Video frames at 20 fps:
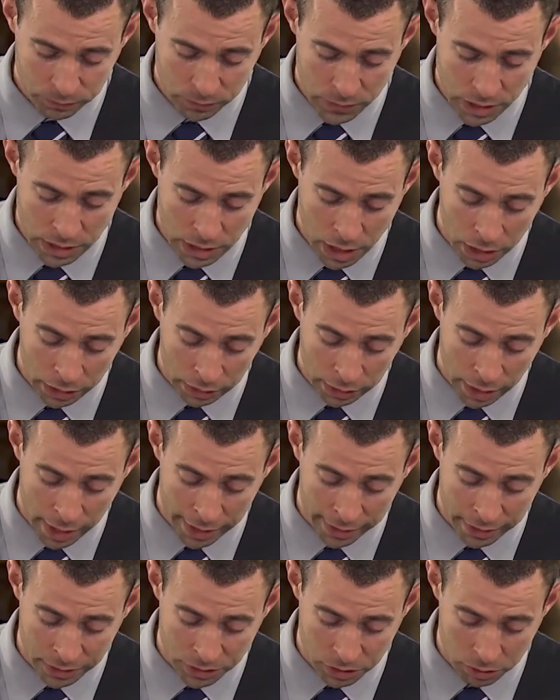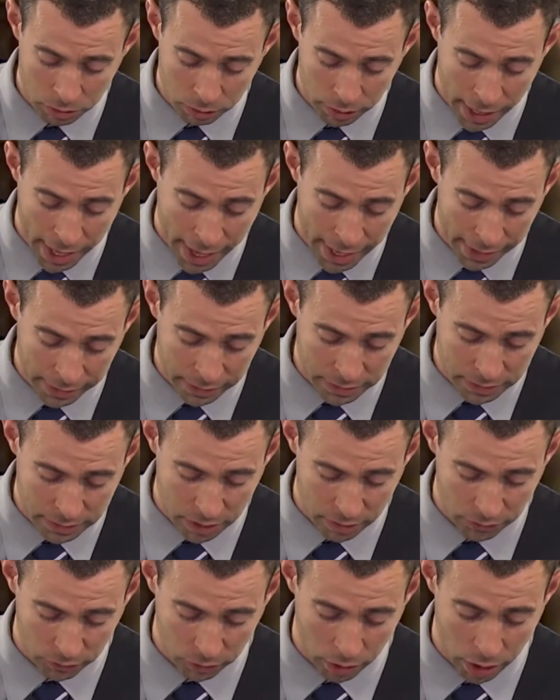The young lions do lack and
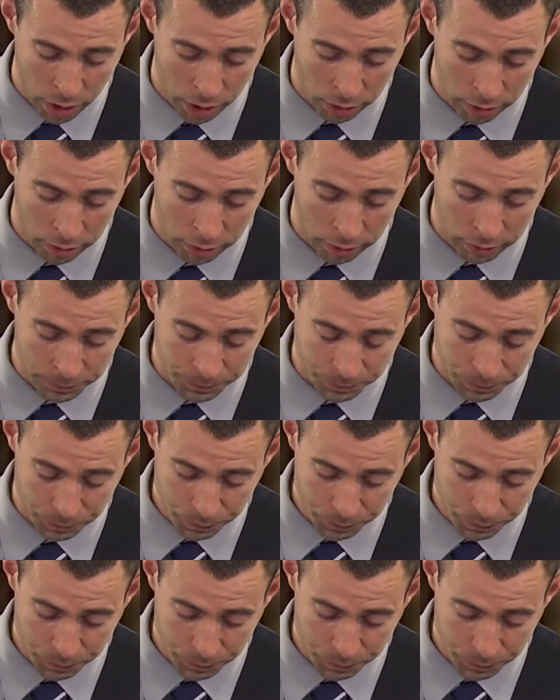suffer hunger,